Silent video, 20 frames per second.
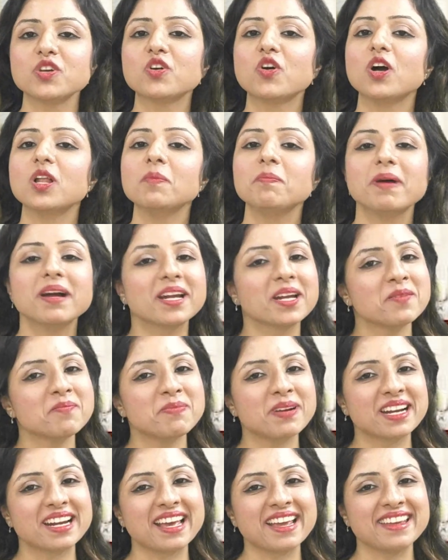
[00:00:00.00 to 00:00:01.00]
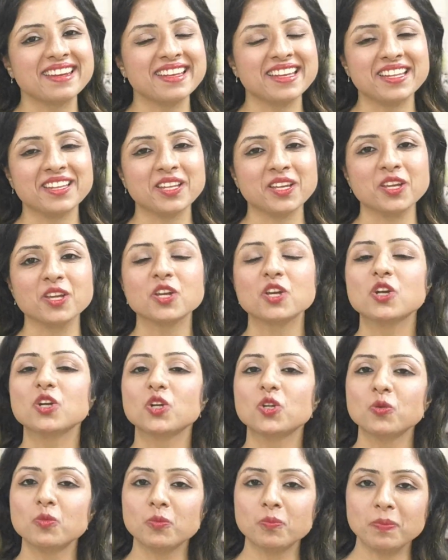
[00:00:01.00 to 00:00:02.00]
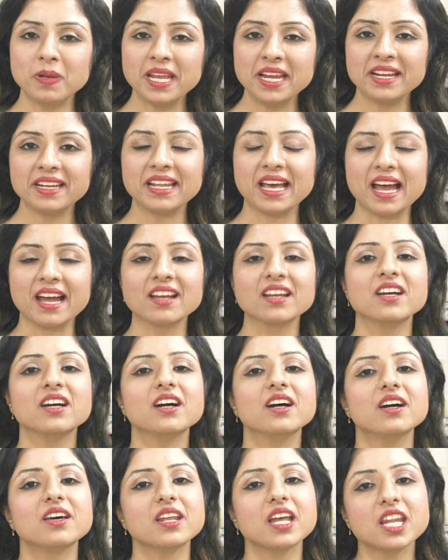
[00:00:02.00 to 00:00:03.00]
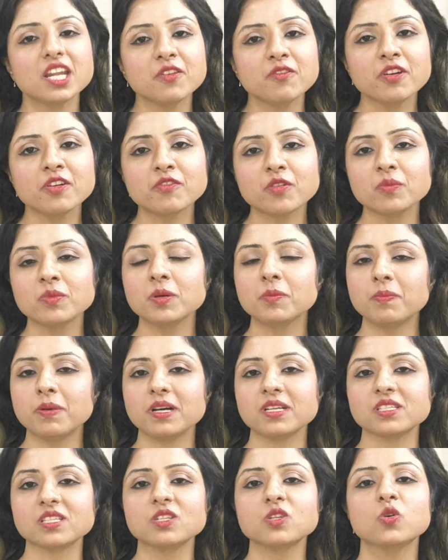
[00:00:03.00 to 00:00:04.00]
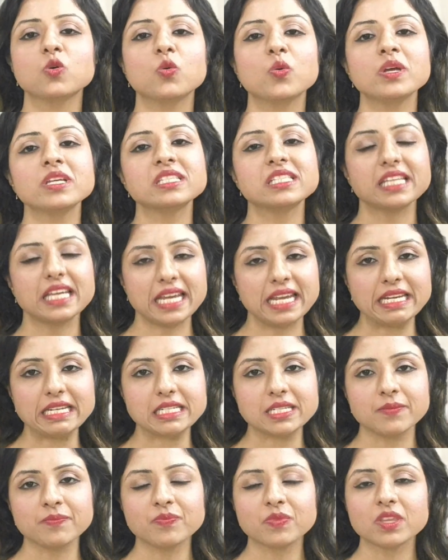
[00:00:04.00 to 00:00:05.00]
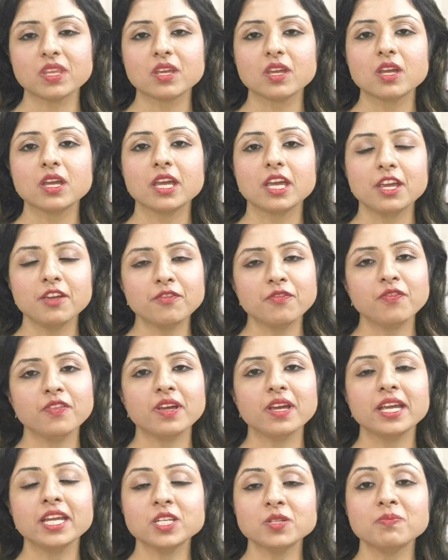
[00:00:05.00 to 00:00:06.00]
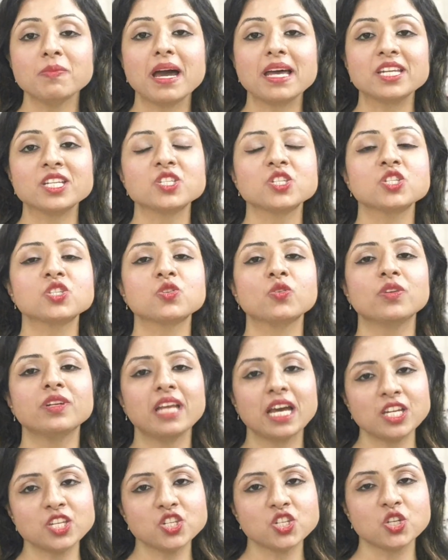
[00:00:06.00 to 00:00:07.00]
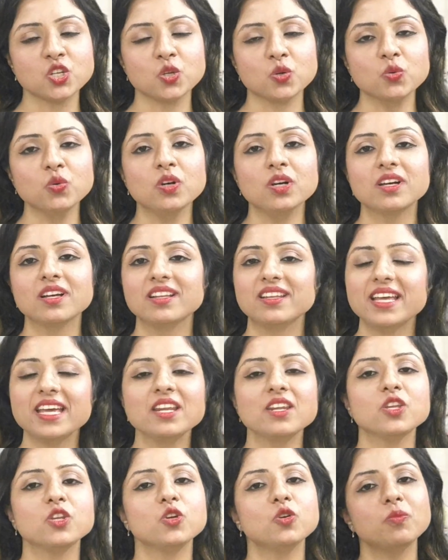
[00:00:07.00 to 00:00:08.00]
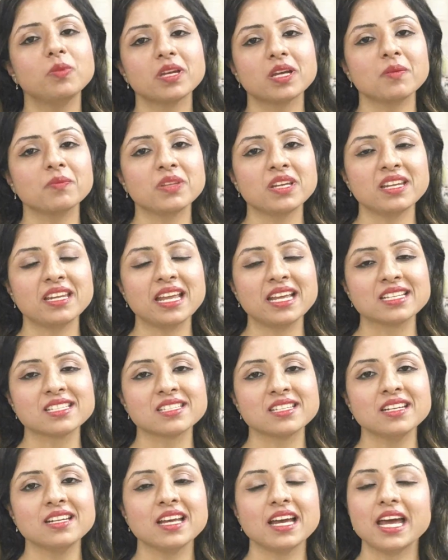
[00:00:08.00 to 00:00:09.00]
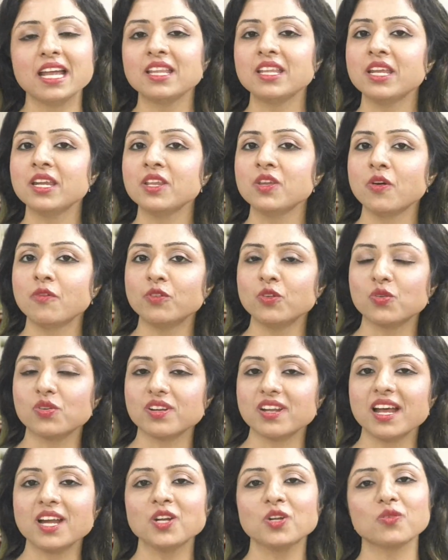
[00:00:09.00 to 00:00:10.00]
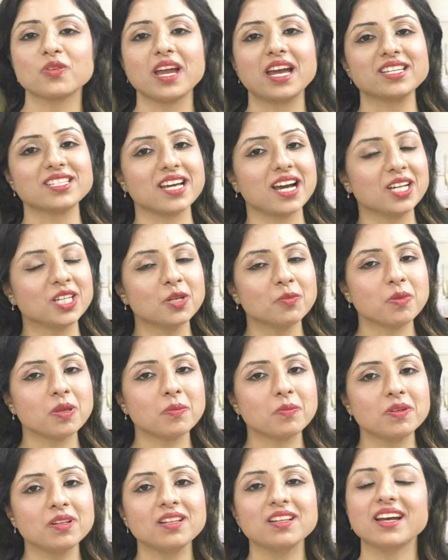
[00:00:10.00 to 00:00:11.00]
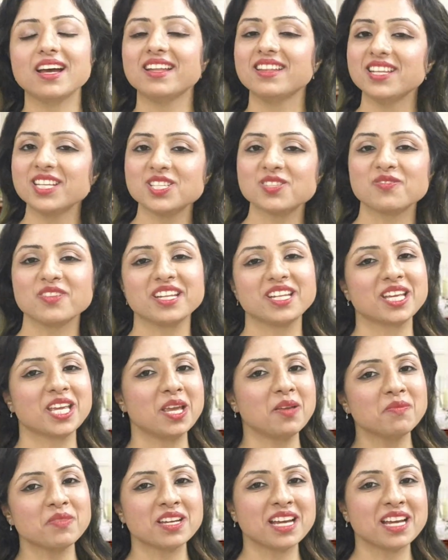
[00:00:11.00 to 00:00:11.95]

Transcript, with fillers: we call pakram pakda in Hindi. To play tag, run away from the person who is it. If it manages to touch you, then you become the next it and then you have to run to catch other people and this way the game